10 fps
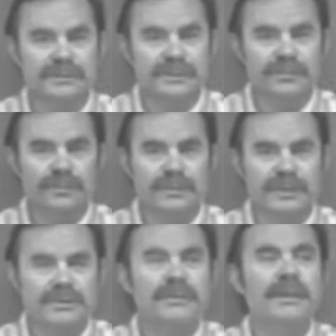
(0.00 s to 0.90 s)
CO2
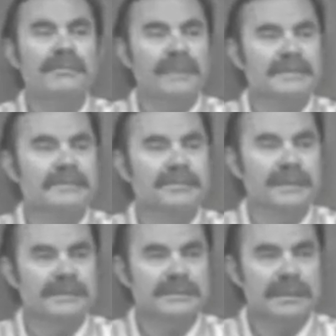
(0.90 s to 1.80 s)
pressure, makes them
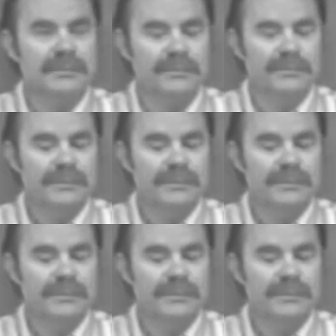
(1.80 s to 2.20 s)
pretty stable.